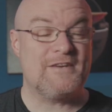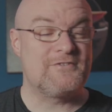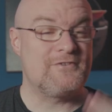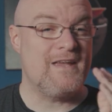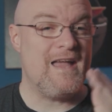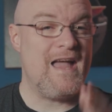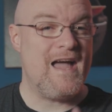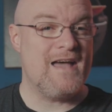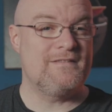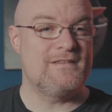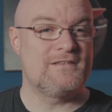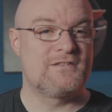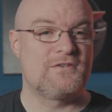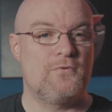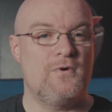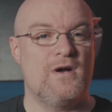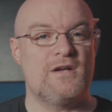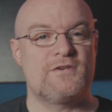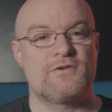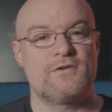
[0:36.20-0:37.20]
I actually had this
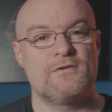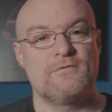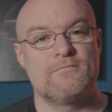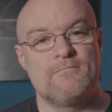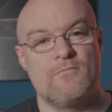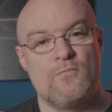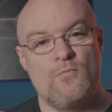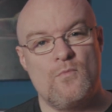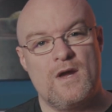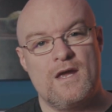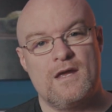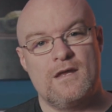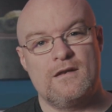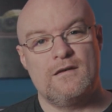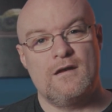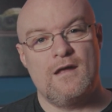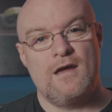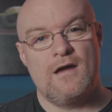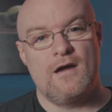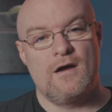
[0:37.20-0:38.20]
question
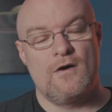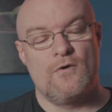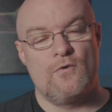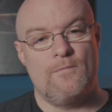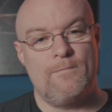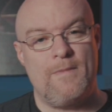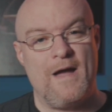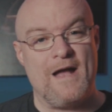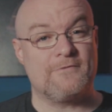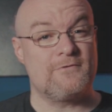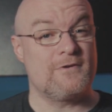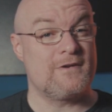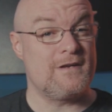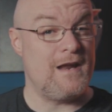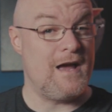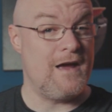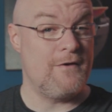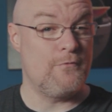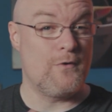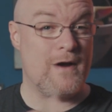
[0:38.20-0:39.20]
when Patrick
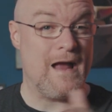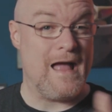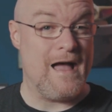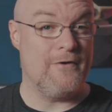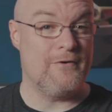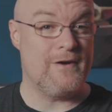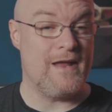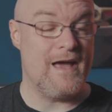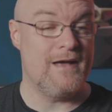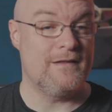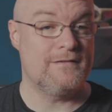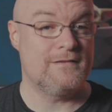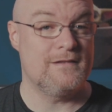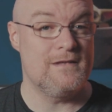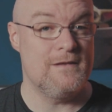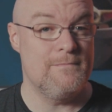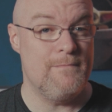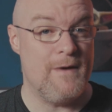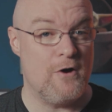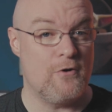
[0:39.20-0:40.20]
and I were out at
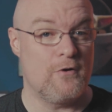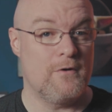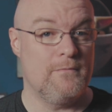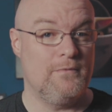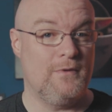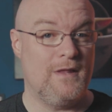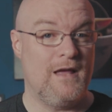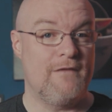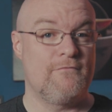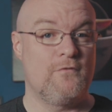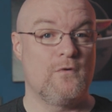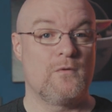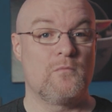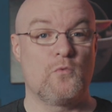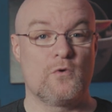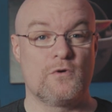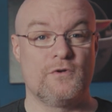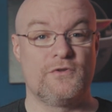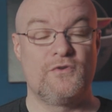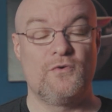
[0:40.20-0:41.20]
the Power Platform
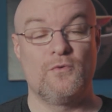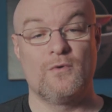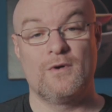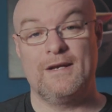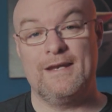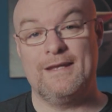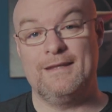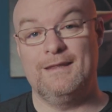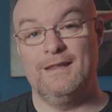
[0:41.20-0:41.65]
World Tour in